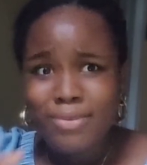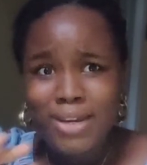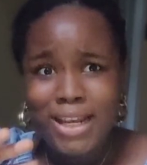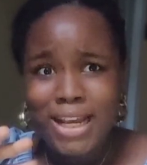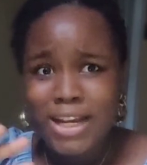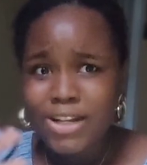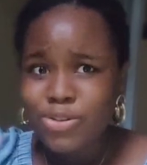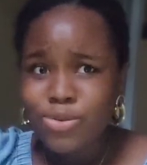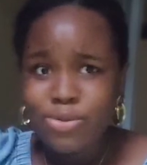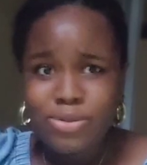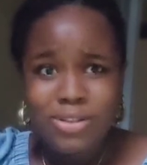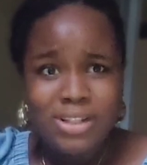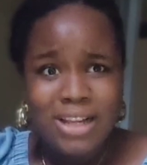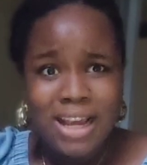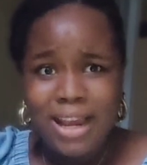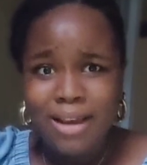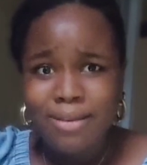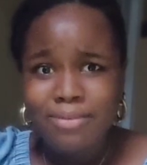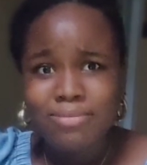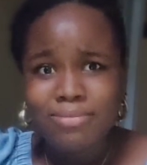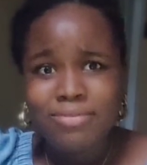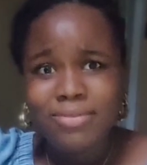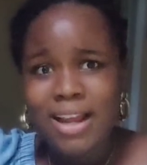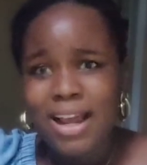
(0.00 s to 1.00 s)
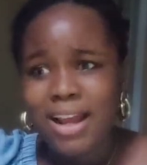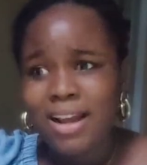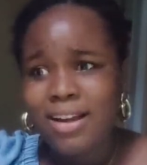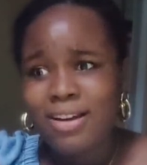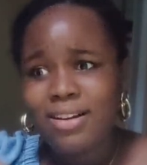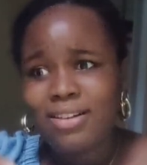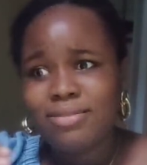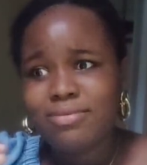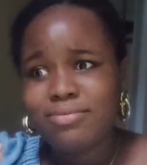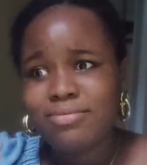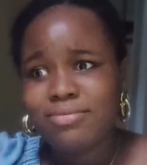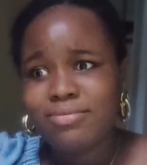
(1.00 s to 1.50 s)
There's no time,
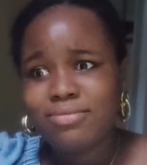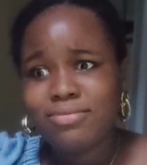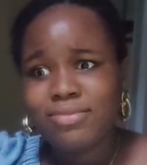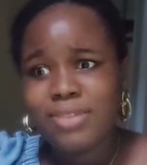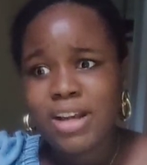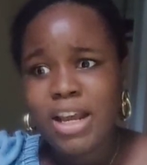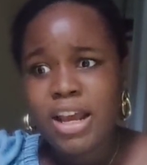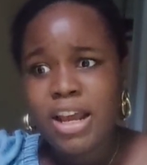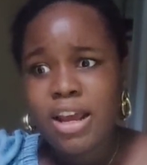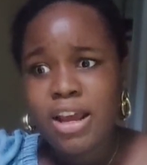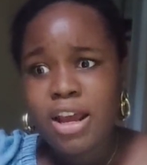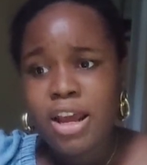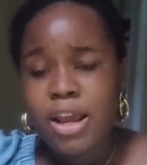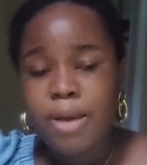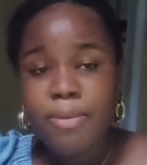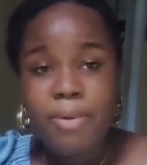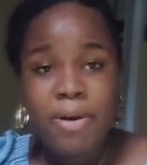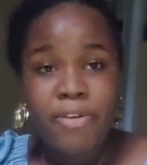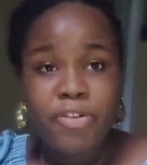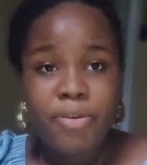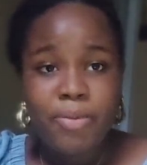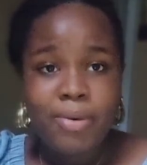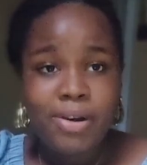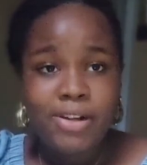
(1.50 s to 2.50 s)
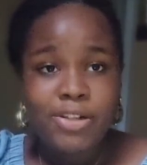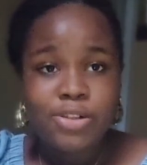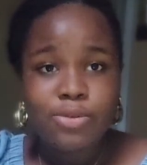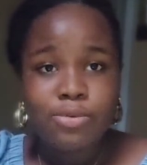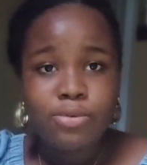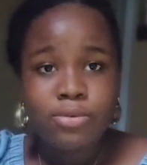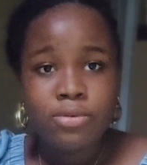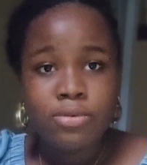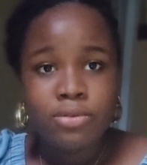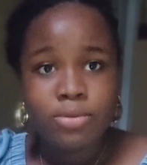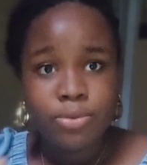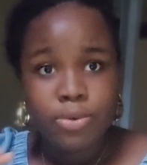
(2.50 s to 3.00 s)
like, in my former
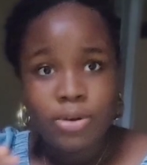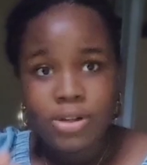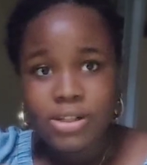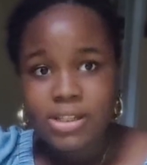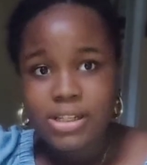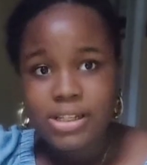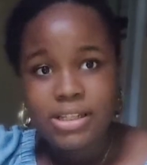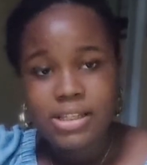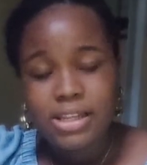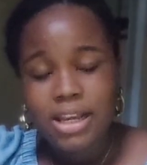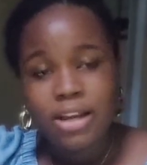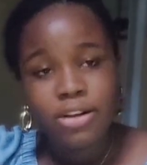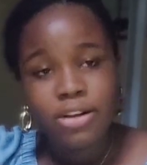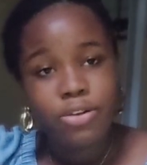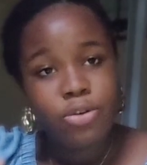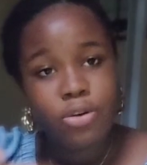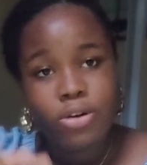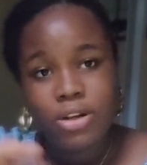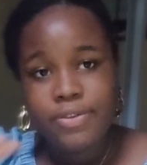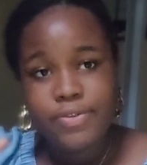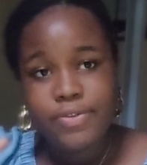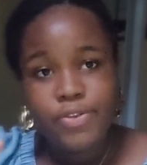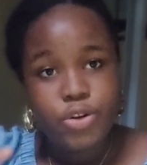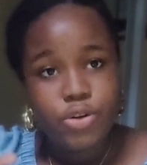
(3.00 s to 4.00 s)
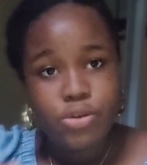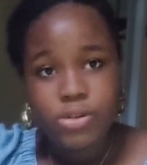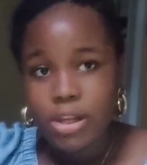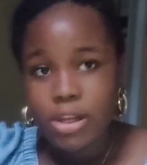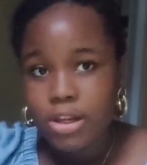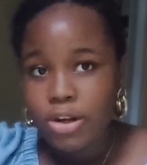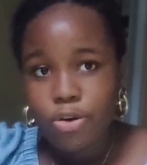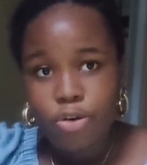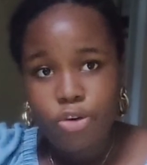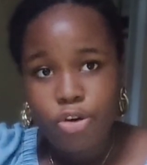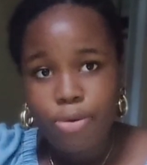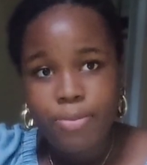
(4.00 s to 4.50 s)
school, one system, don't leave the hostel,
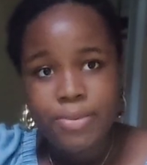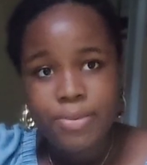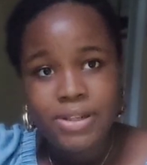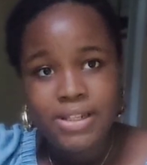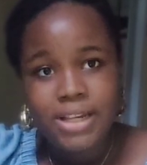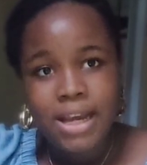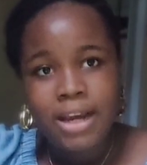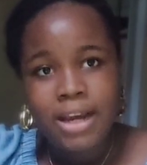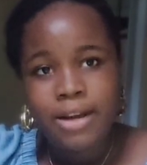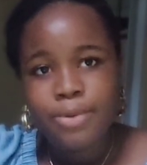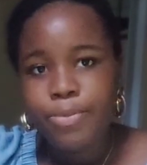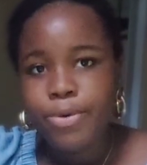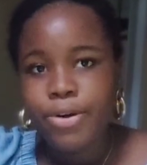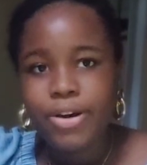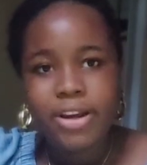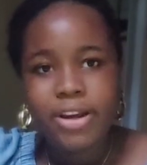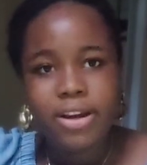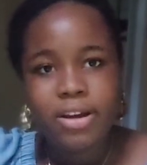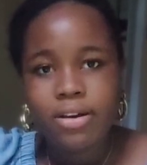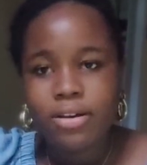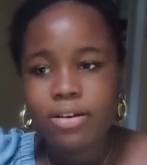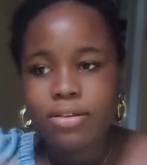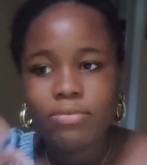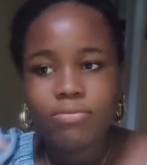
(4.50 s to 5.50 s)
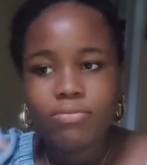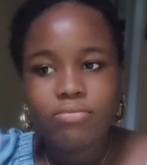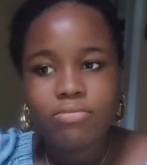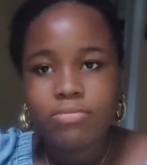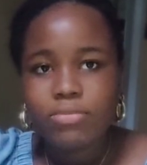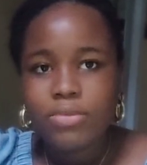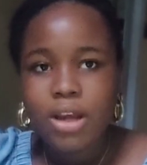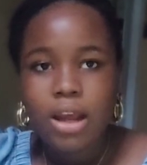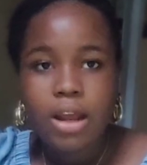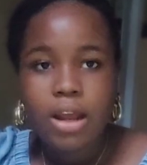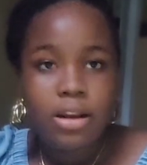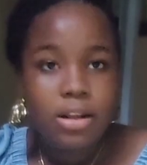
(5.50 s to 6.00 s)
don't come inside, go here.
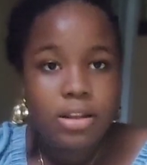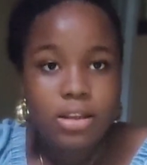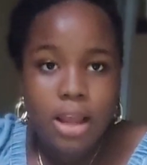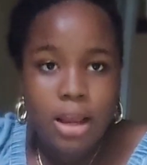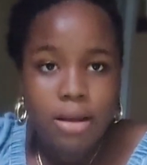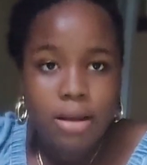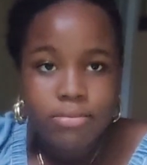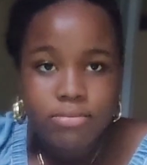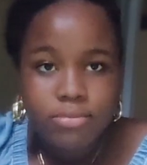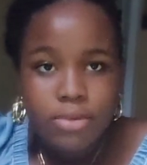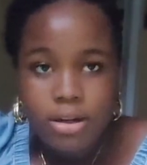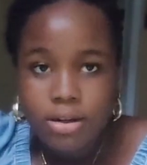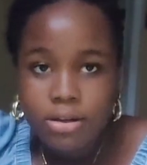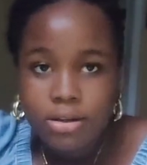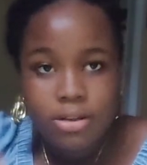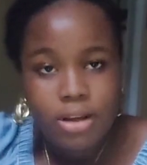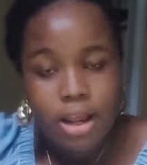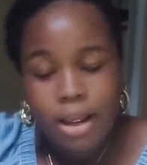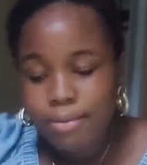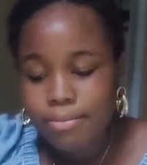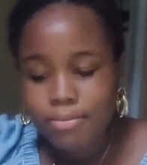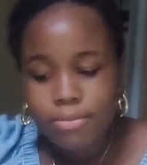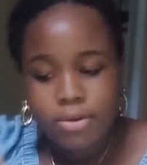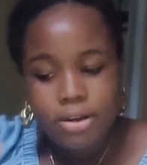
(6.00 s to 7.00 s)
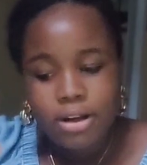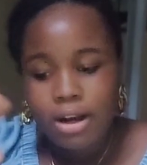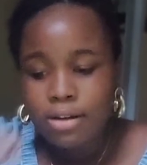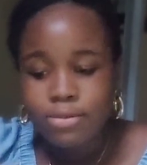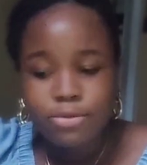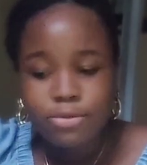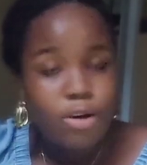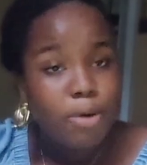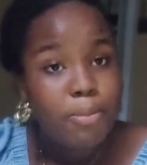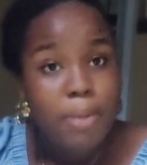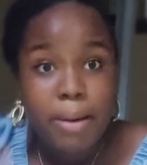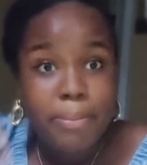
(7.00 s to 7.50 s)
Anytime. I
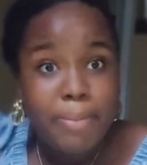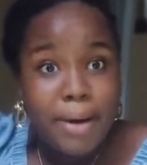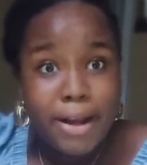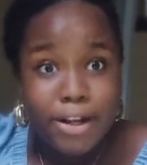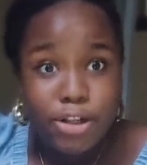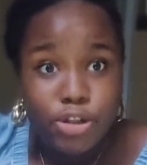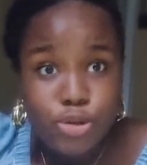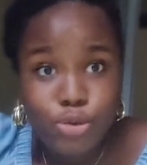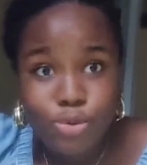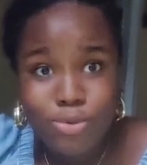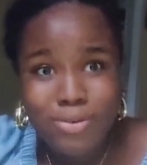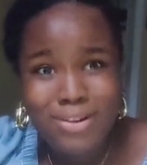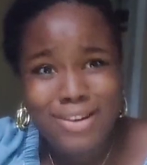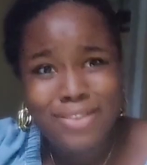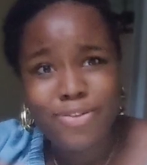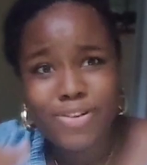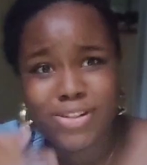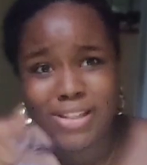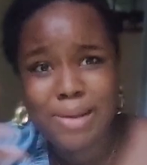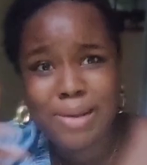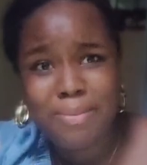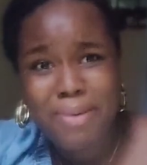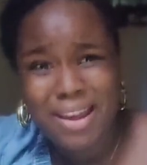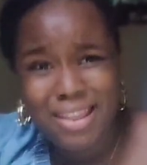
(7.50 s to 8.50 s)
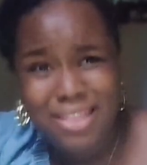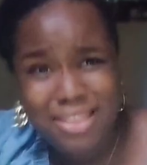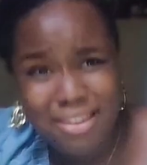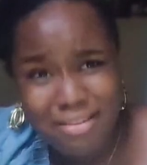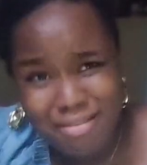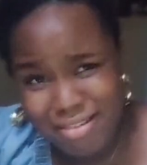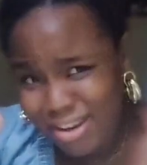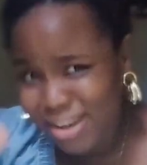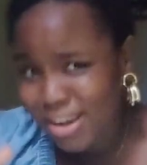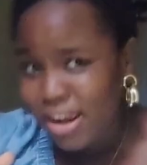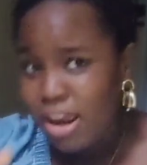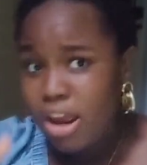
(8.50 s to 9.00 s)
can come back by two, leave us there by
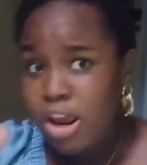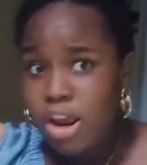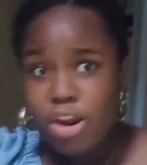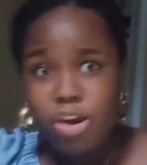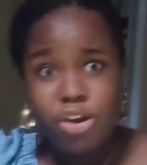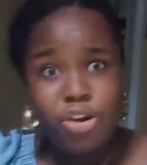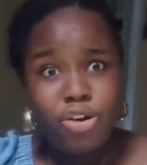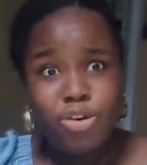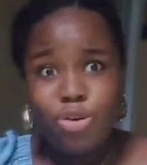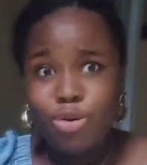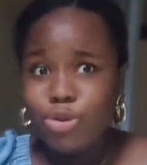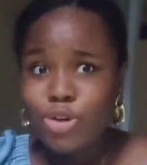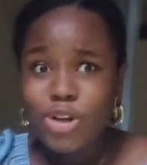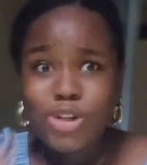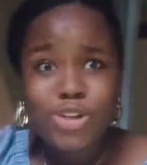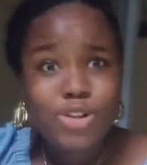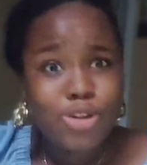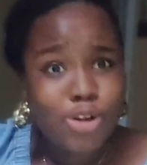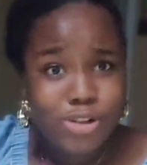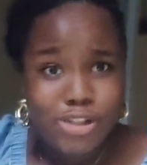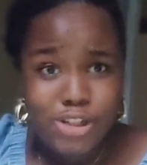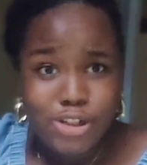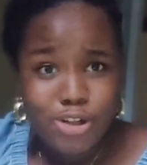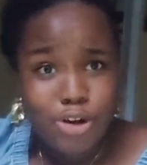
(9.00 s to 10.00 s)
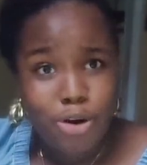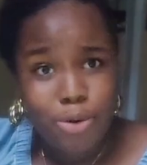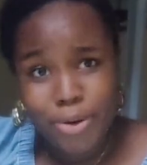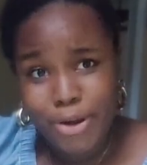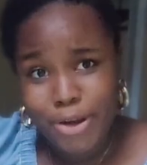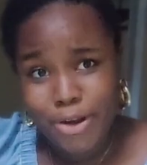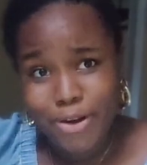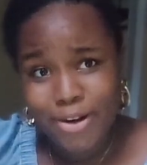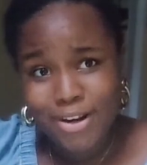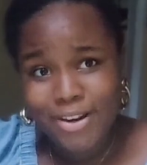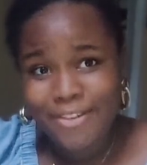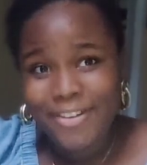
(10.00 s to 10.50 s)
three. You know, just close the door when
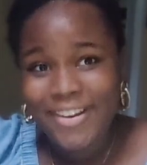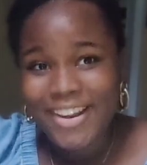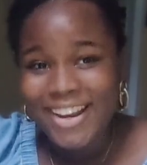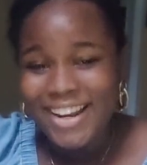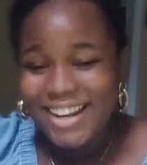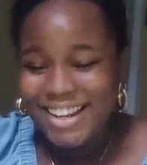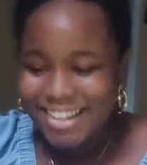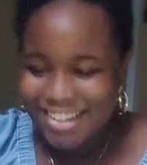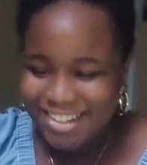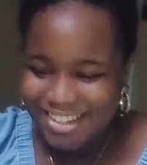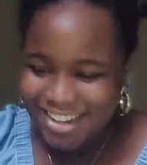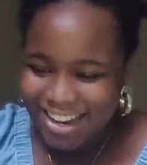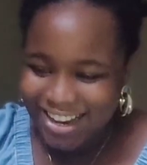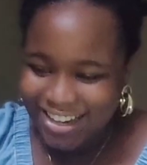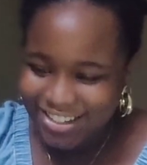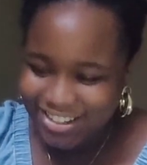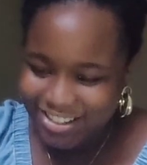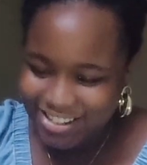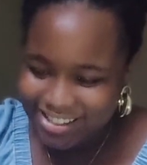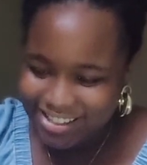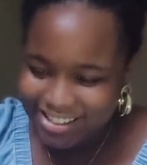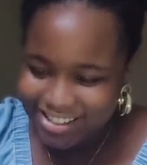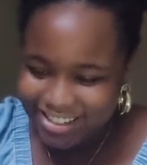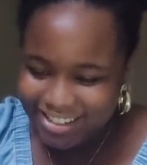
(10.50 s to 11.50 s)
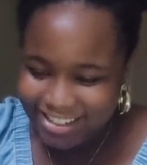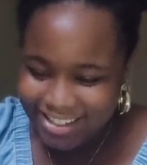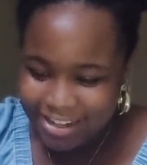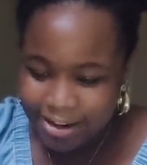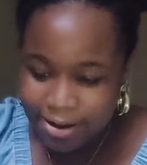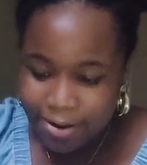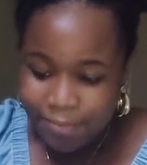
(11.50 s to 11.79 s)
you're leaving. That's just it.